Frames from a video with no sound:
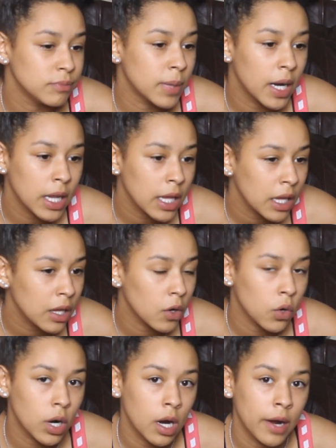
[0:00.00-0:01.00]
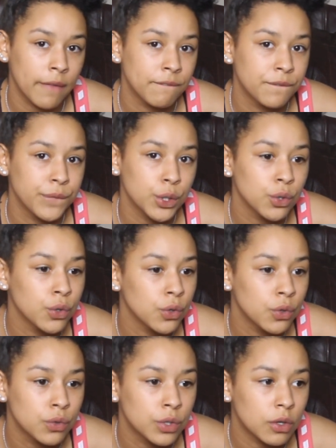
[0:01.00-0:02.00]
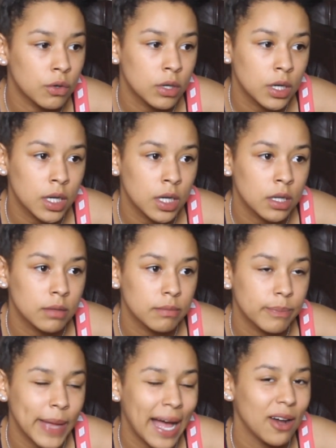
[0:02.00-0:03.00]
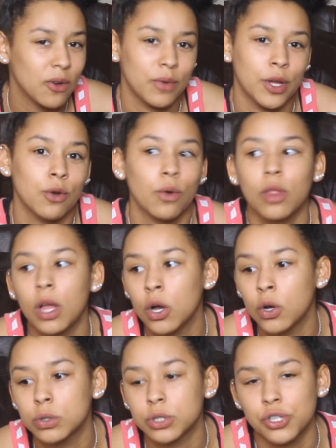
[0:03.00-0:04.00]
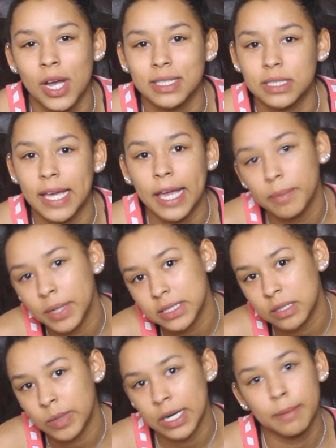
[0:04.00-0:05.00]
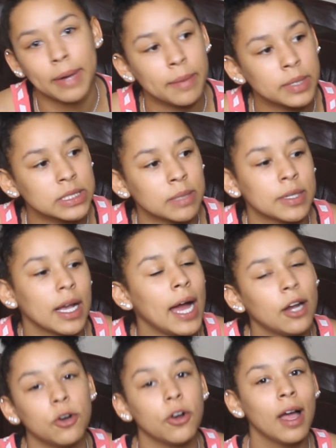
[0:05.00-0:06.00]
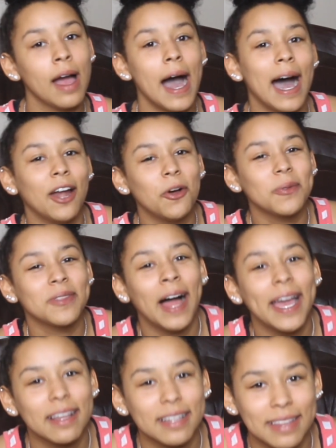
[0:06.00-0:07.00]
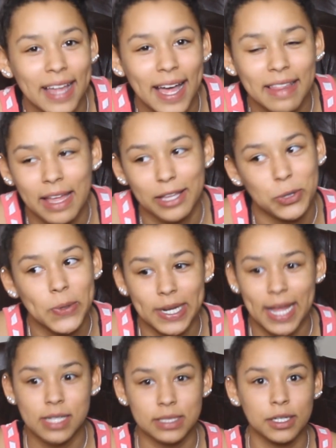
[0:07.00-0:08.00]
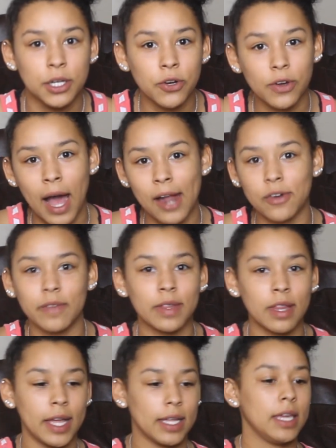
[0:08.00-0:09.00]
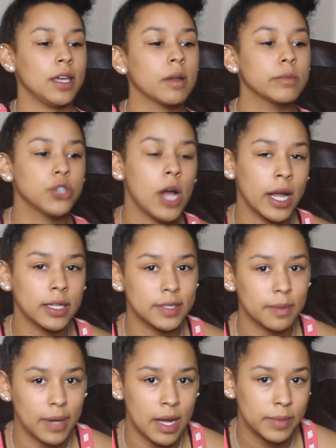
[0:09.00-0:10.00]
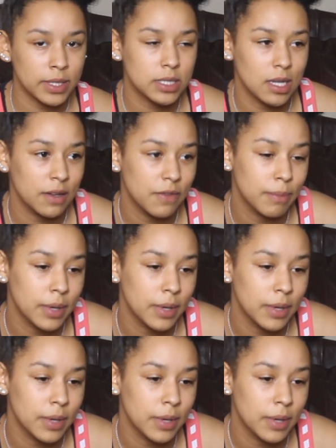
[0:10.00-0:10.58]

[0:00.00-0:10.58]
money or food or, I don't know, clothes, or tries to take me somewhere to buy me something, I don't like that. Like, you can ask Neil. I don't even like him trying to buy me stuff.